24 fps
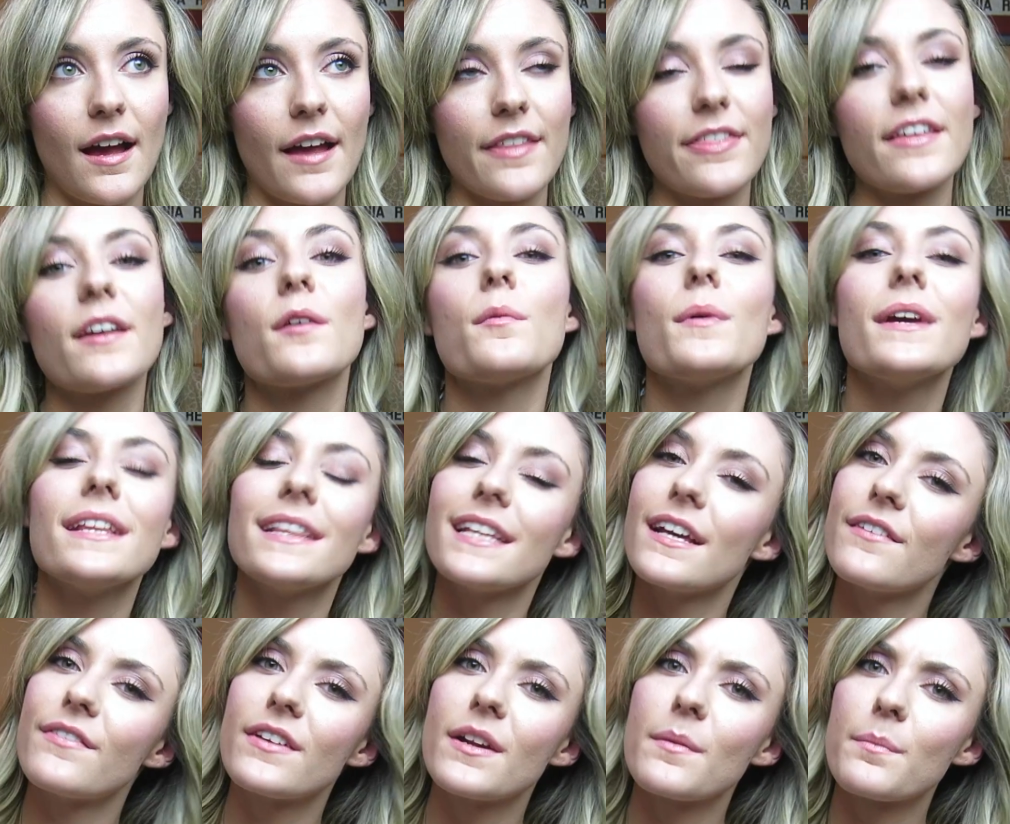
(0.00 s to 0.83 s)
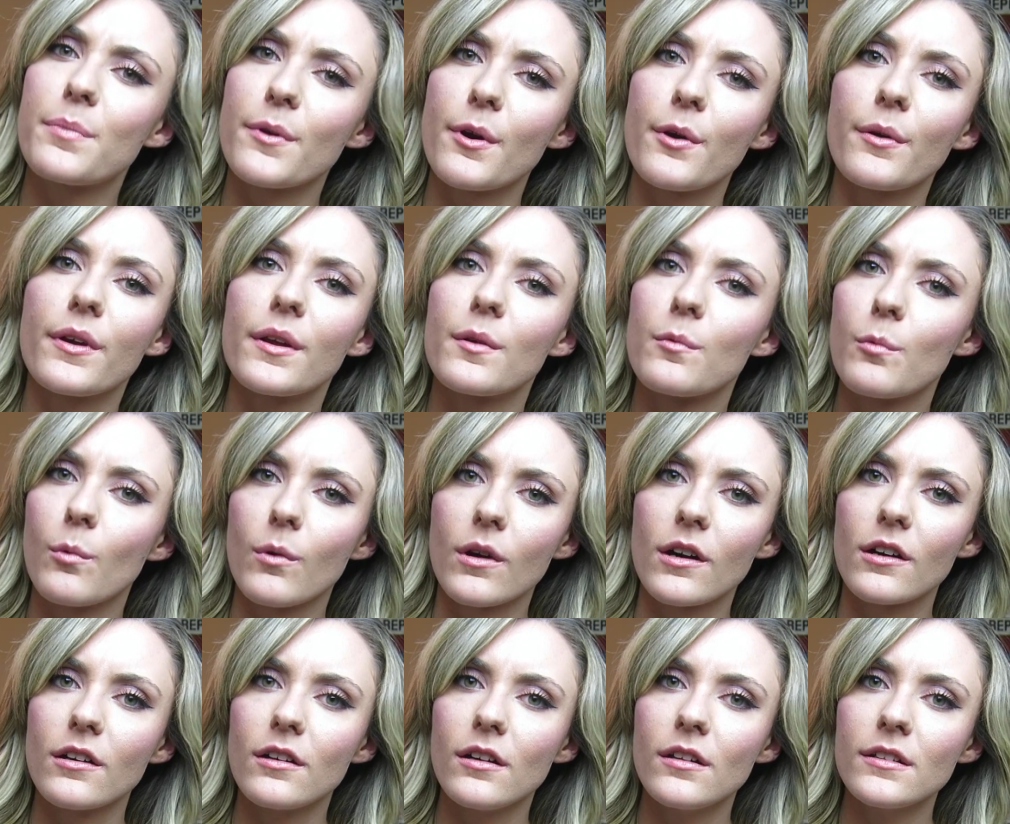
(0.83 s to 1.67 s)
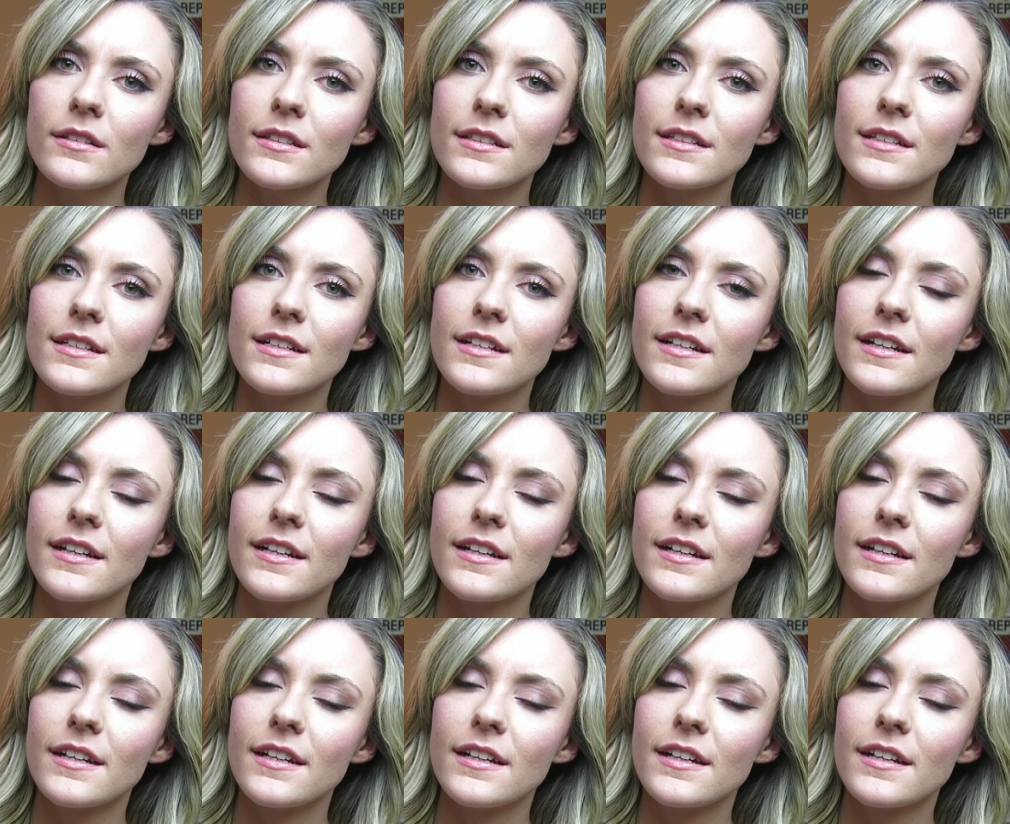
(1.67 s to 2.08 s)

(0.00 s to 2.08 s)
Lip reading: I think we live in a broken world,